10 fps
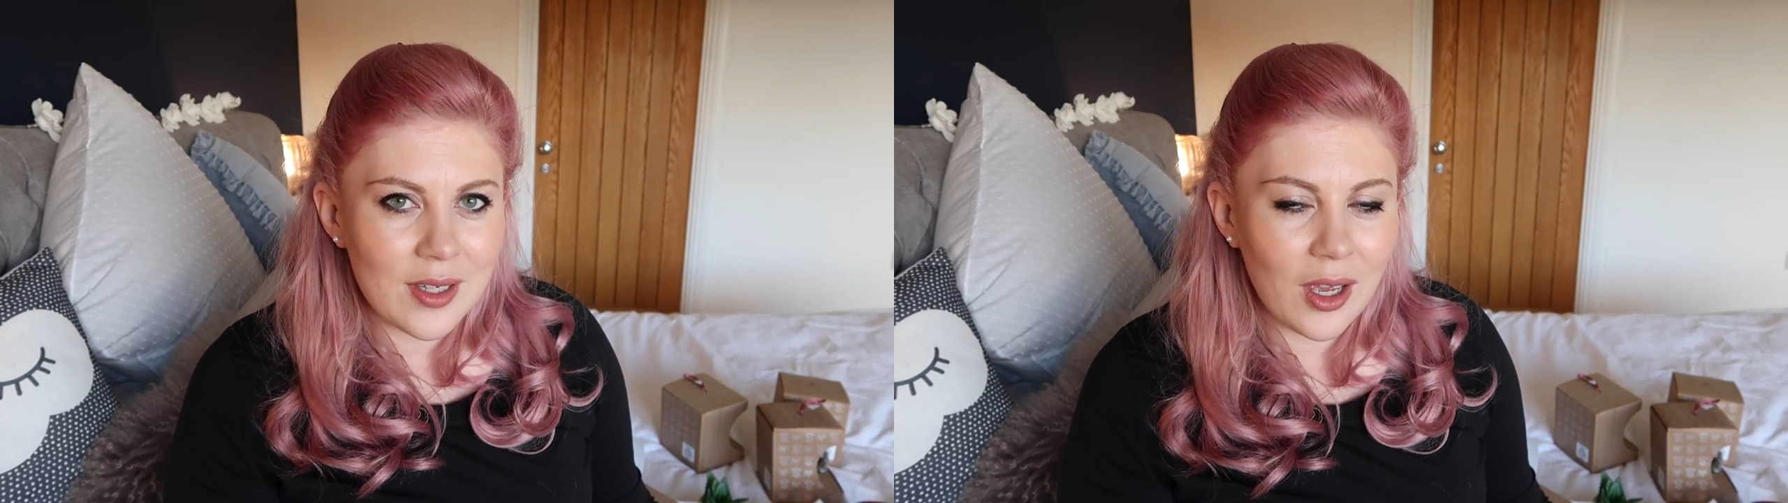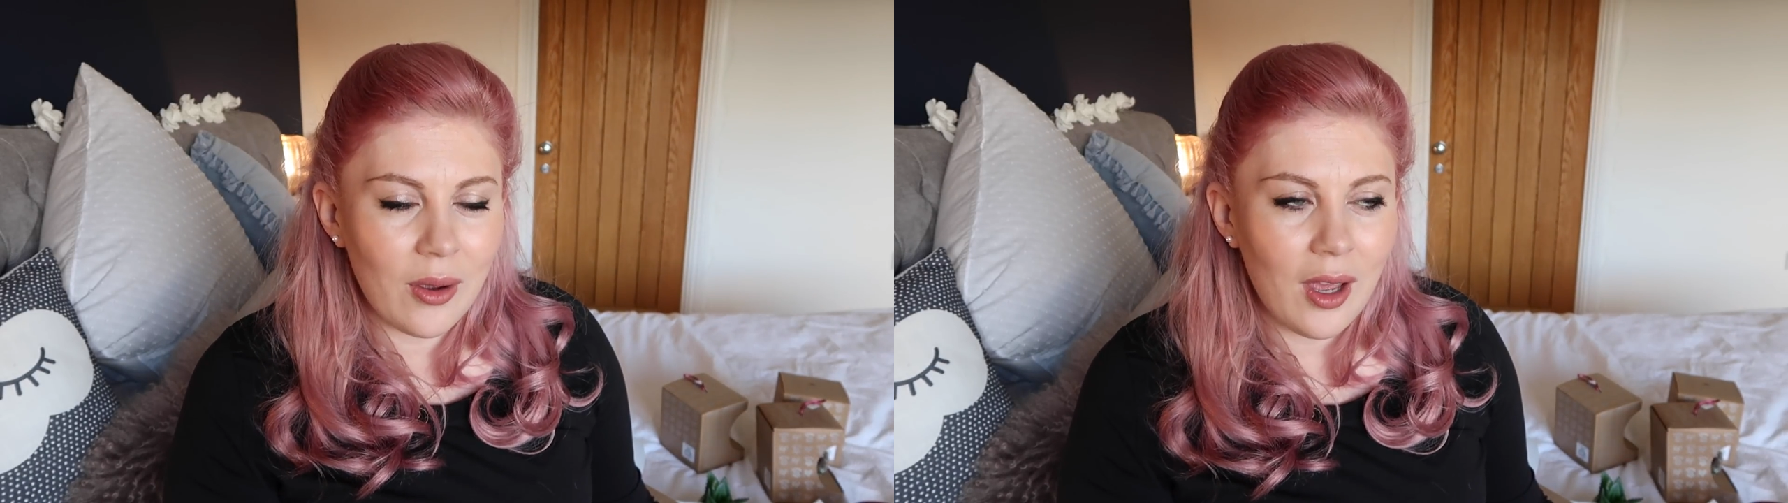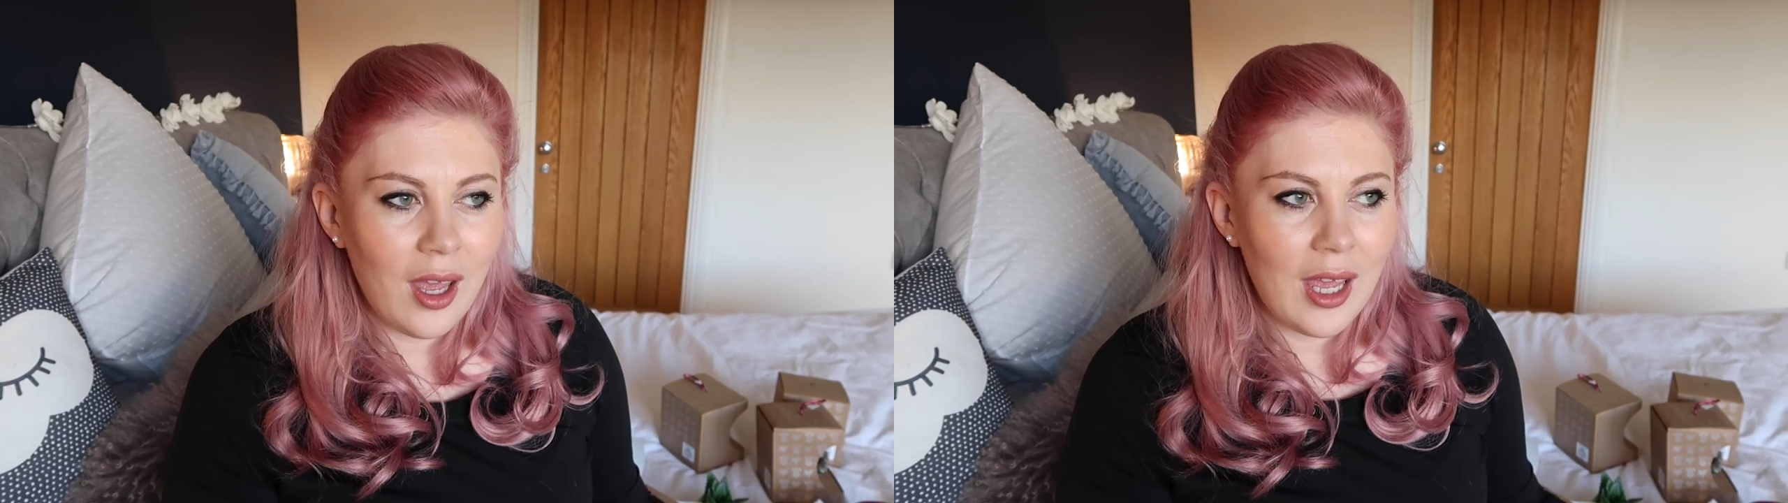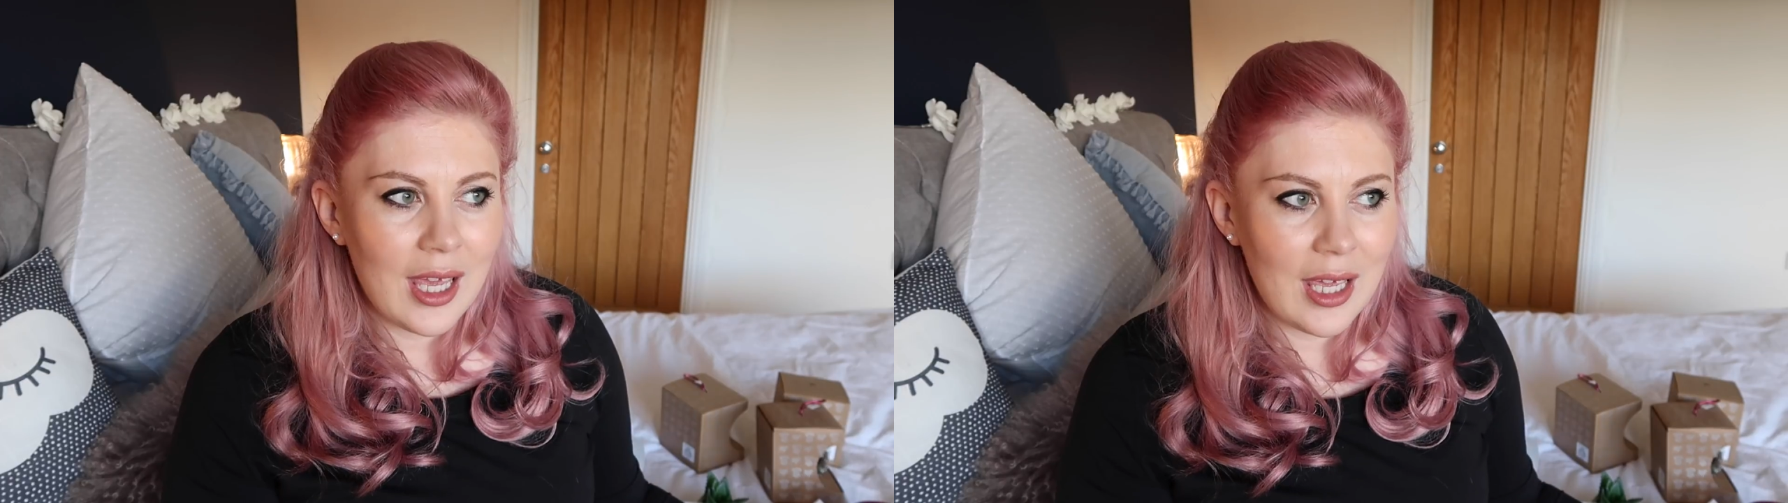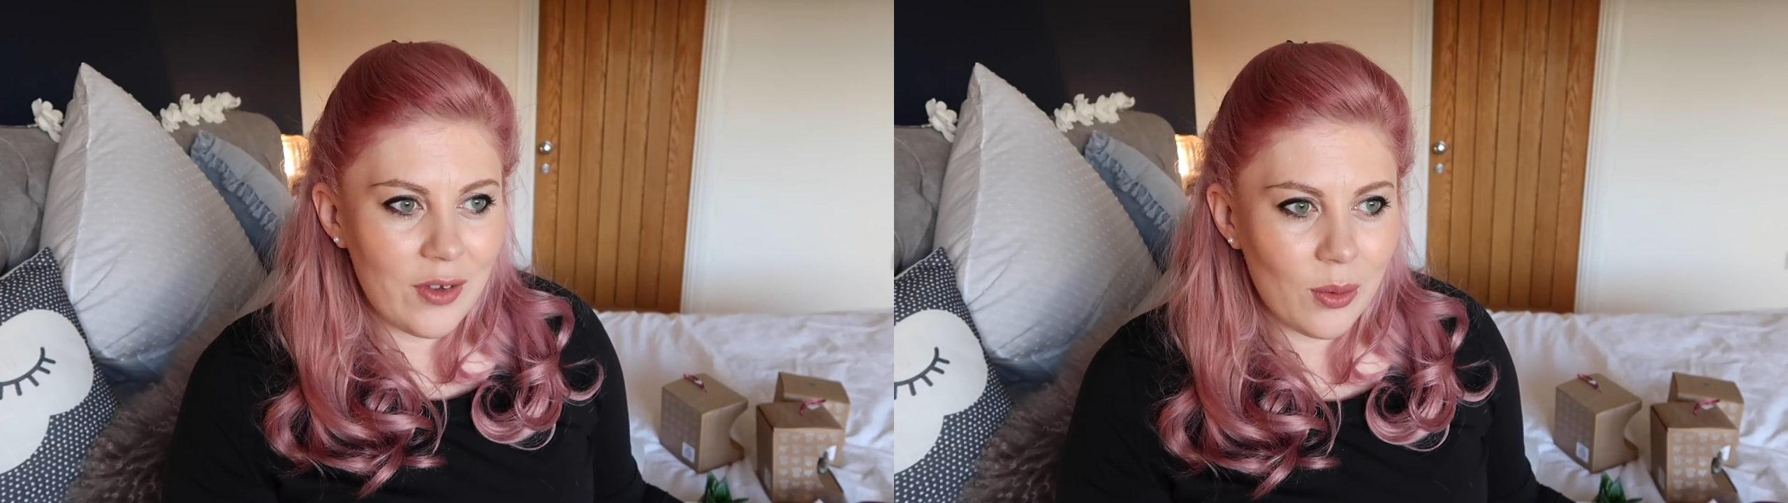So
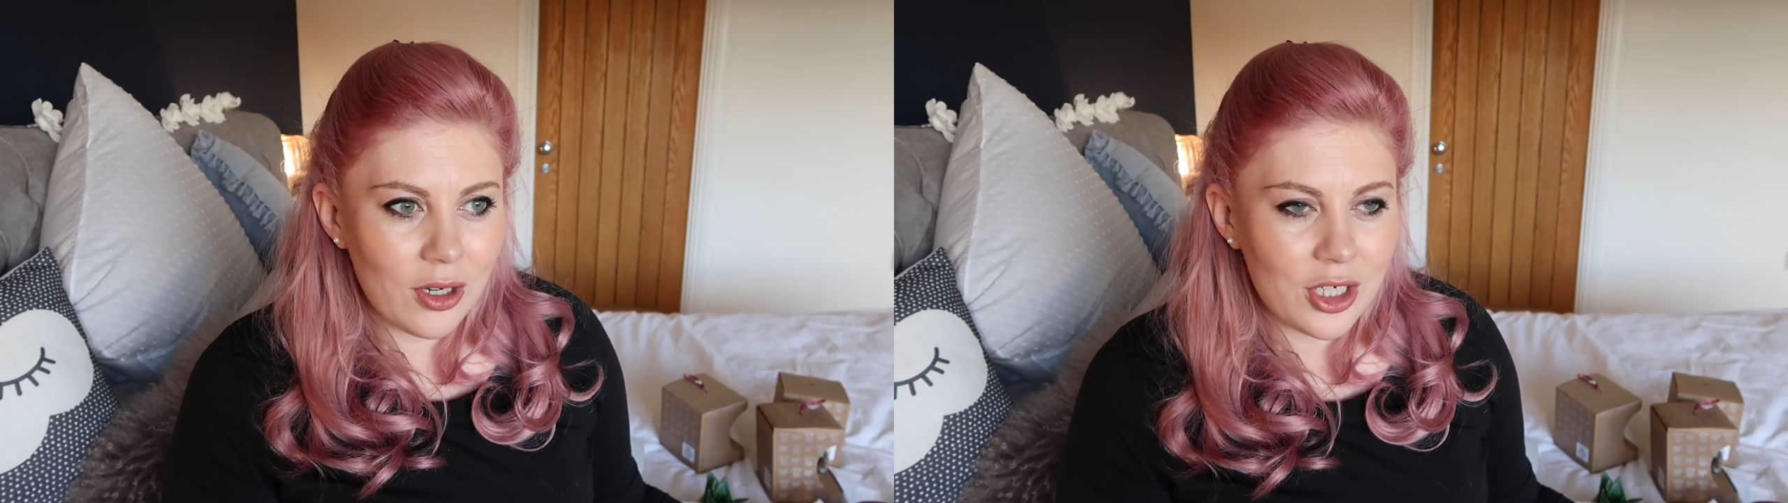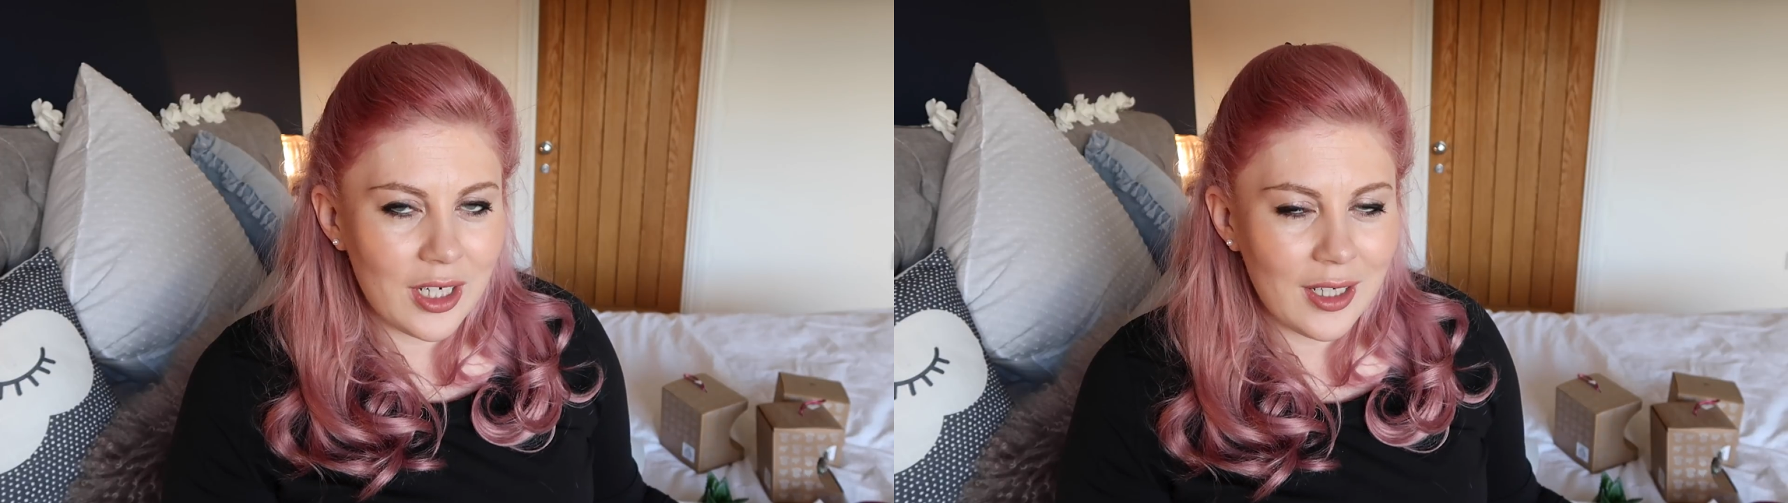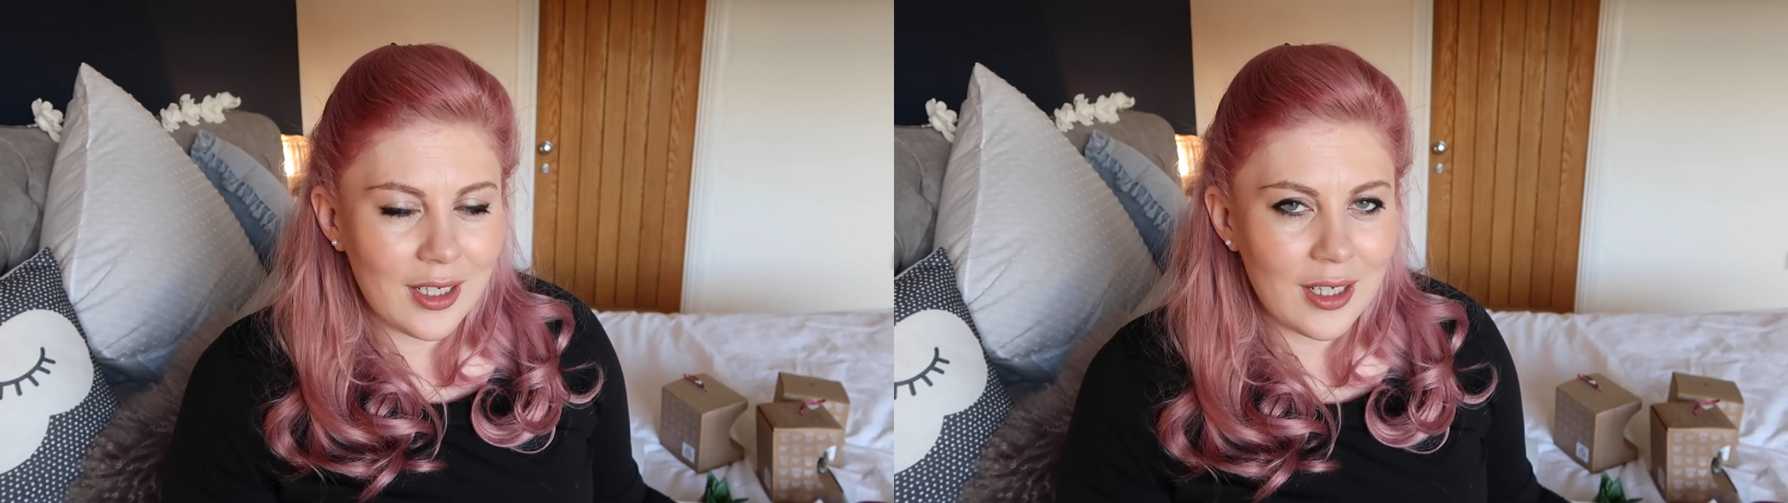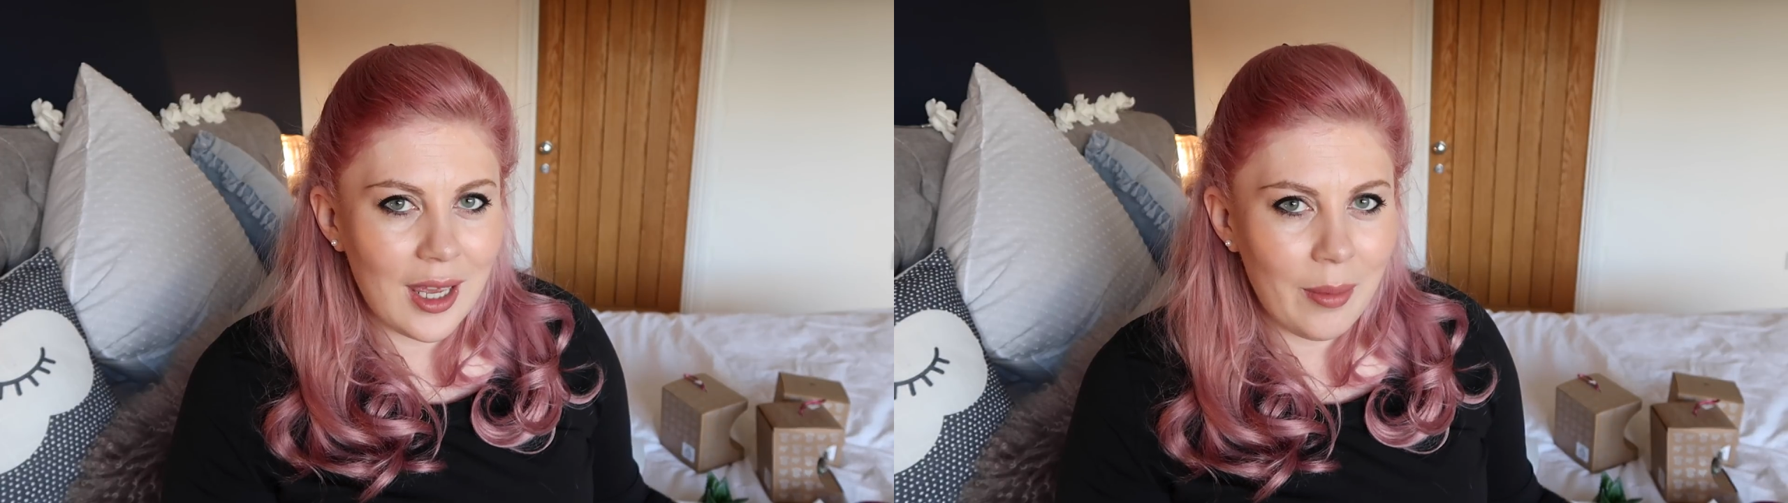if you're watching,